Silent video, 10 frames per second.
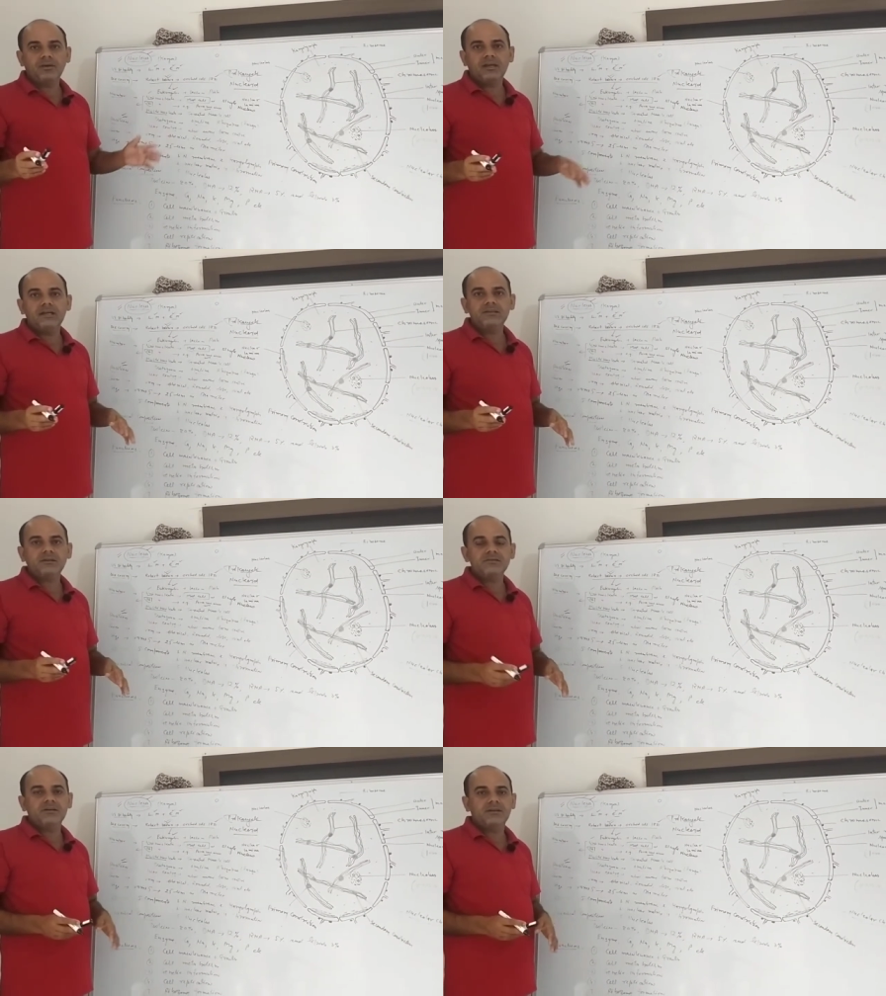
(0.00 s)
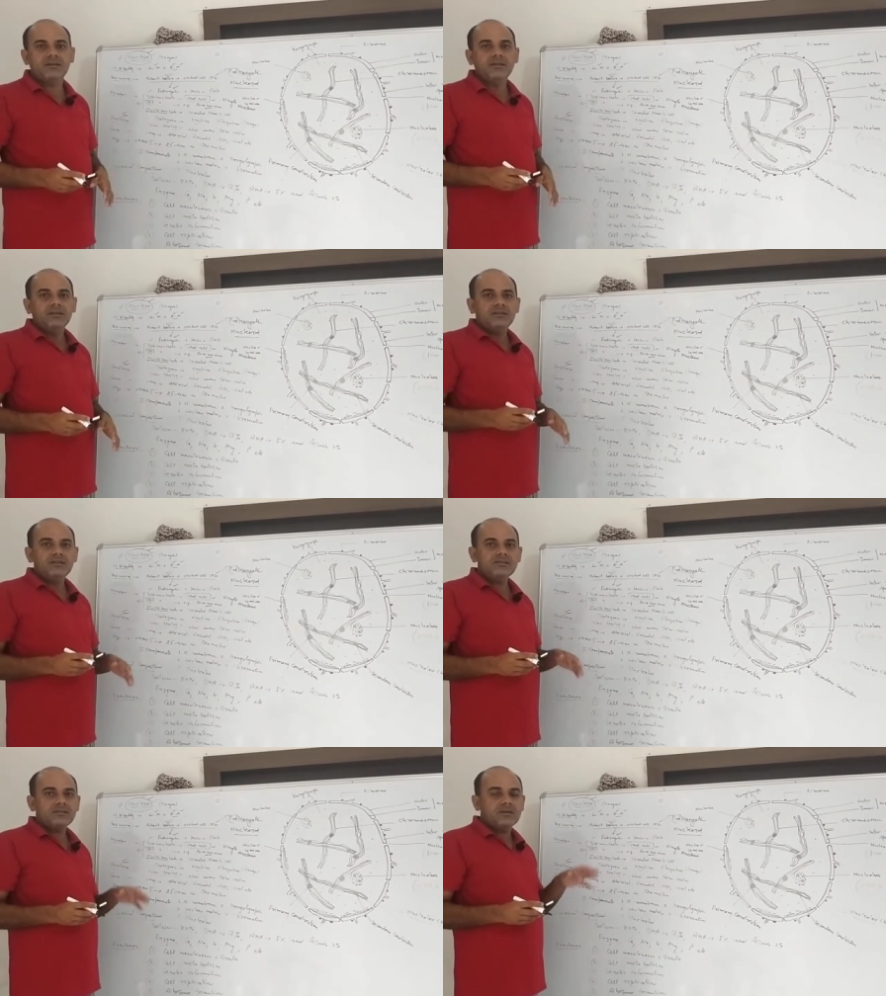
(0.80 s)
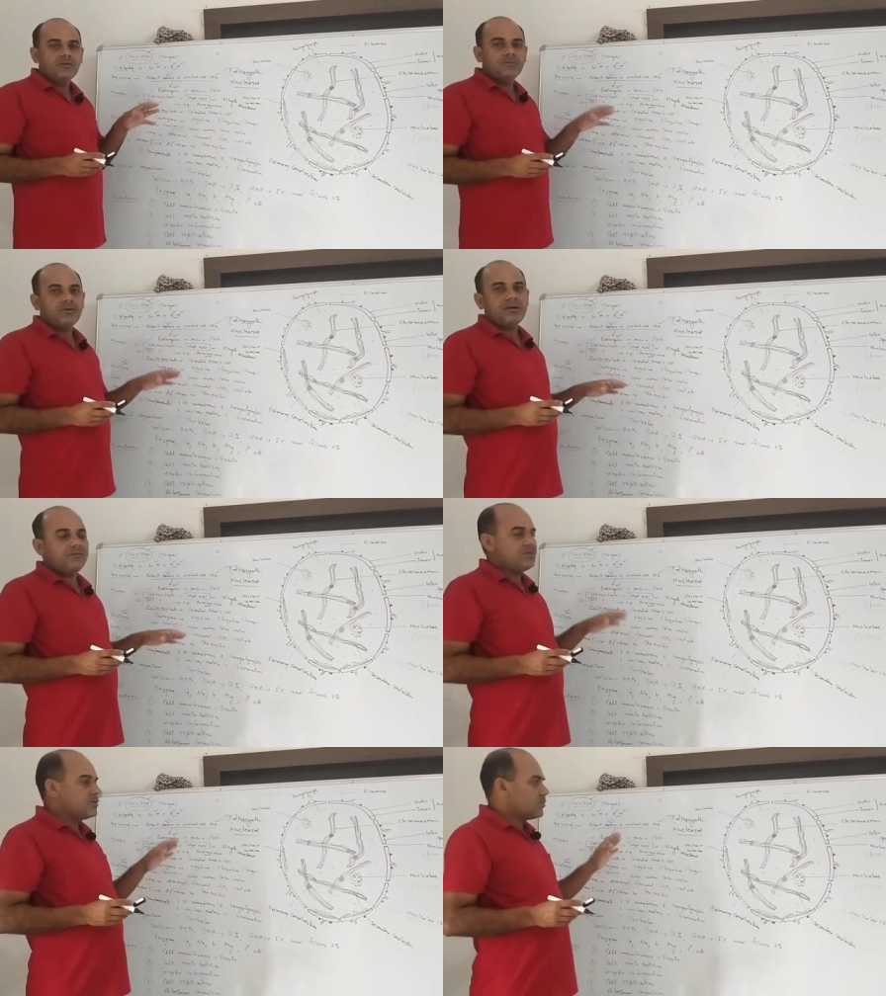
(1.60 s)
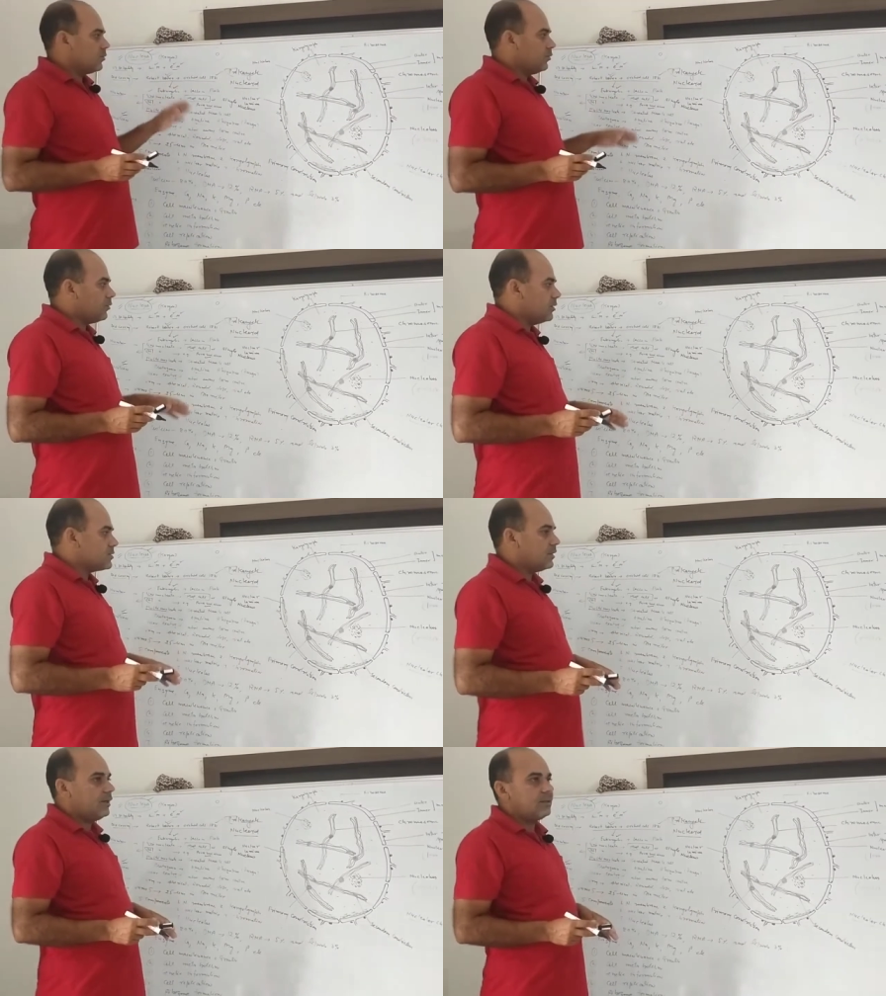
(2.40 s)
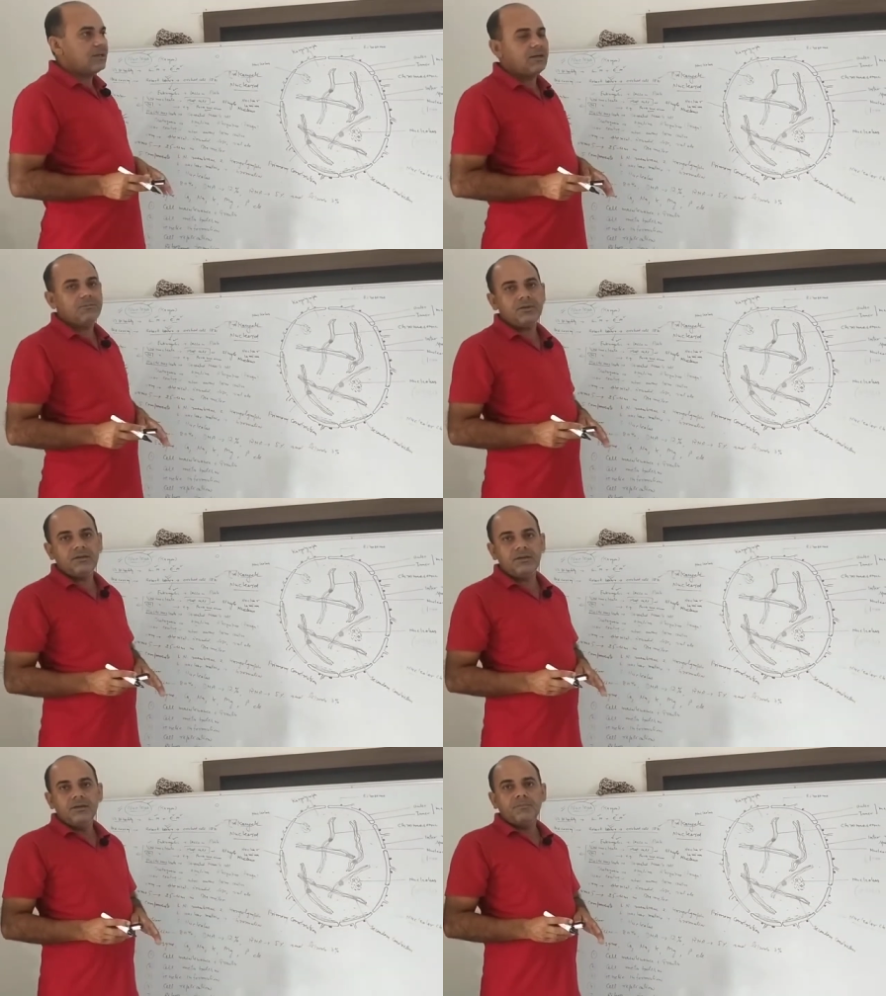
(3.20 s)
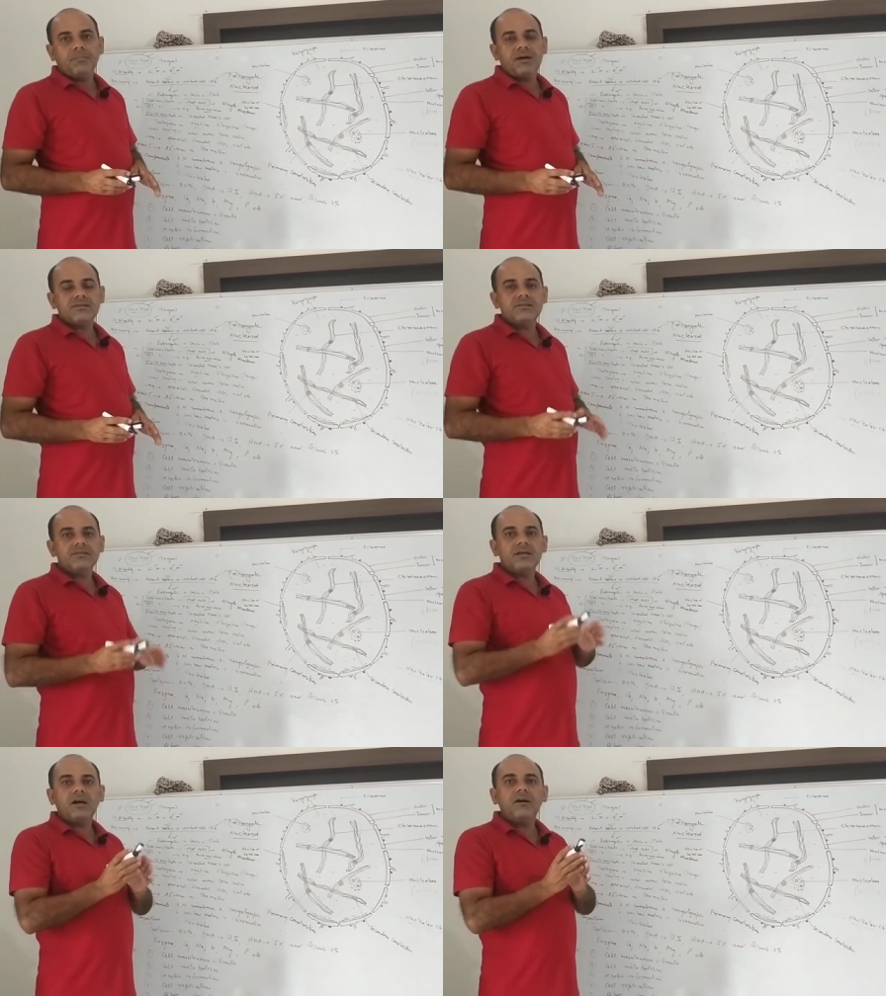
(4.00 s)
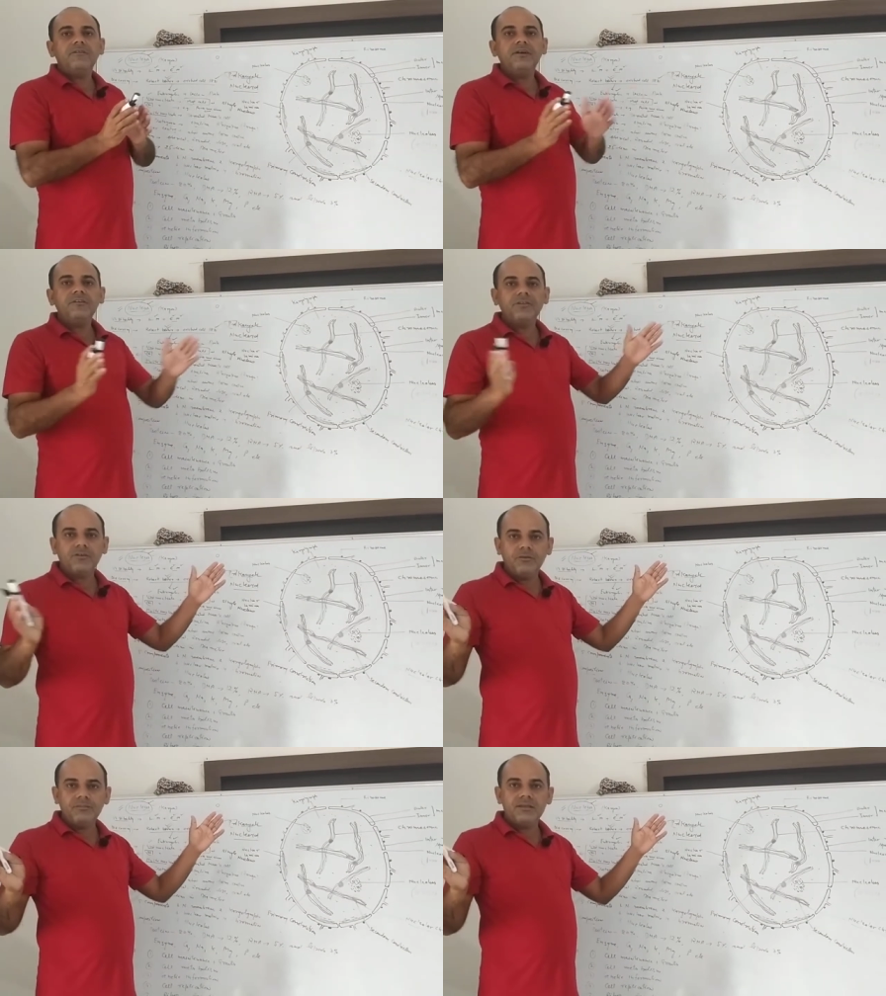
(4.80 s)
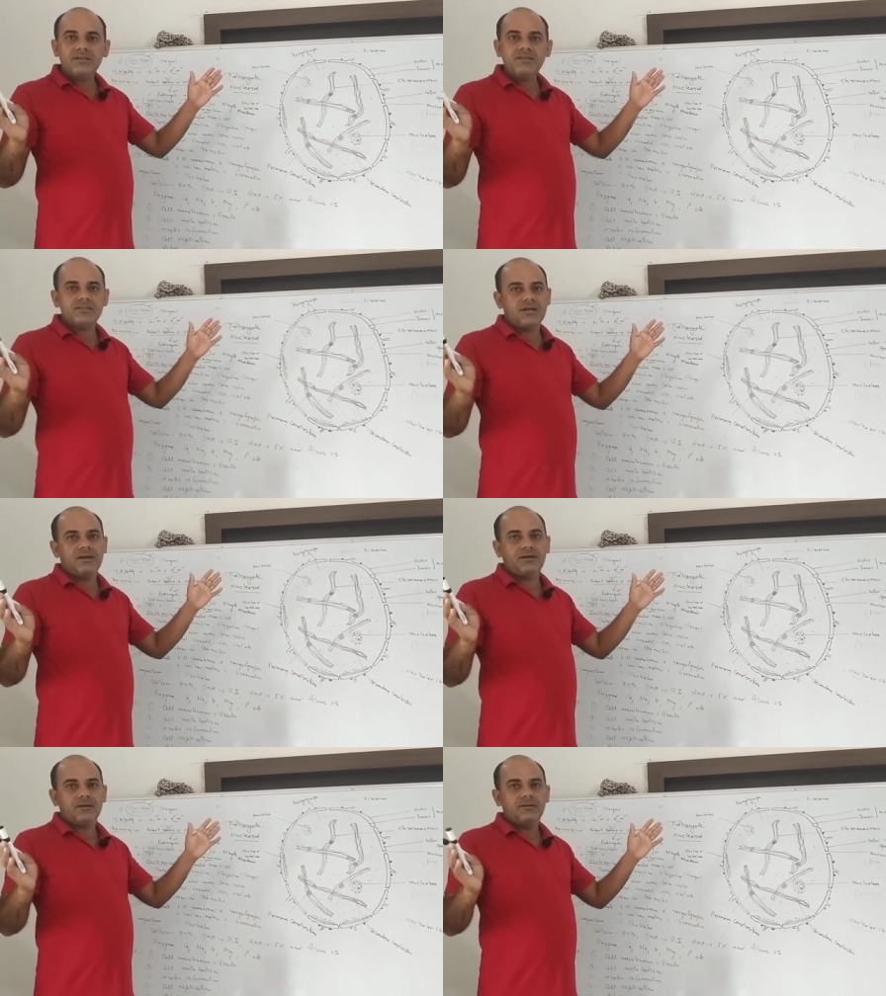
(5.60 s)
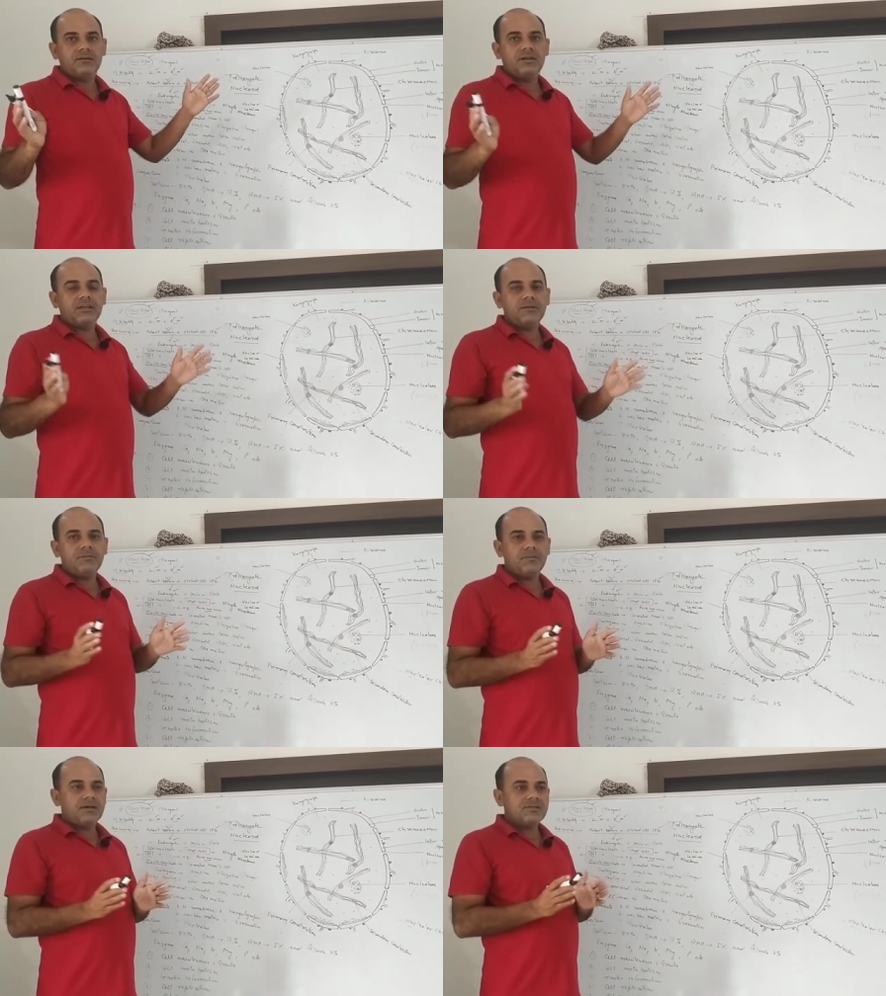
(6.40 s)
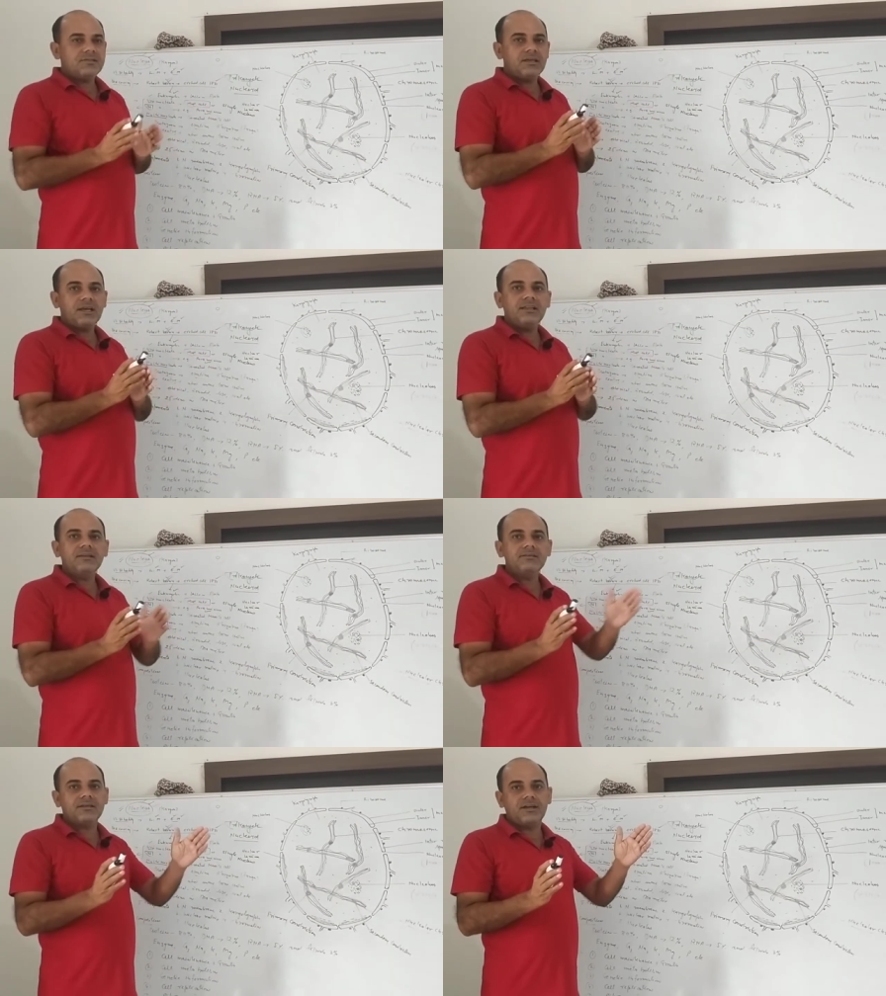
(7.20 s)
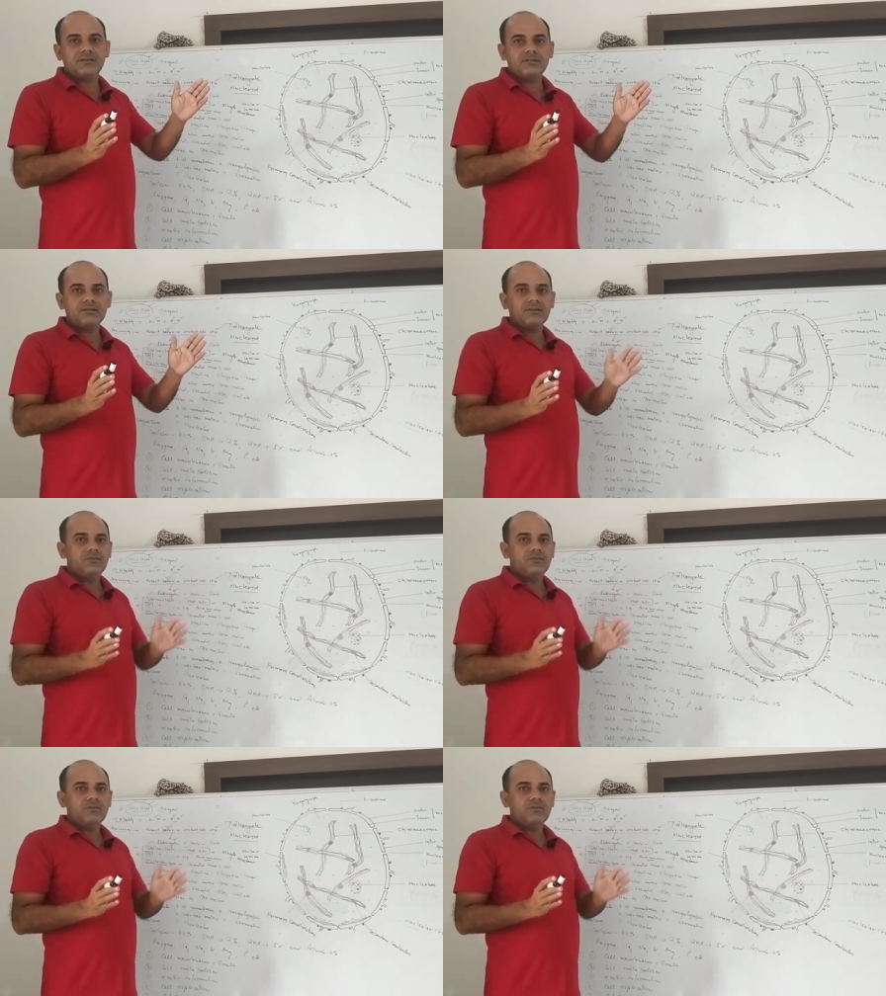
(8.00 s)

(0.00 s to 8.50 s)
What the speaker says: As a result, this component which is called nucleus, it can be passes away from the center. It can be passing any sides.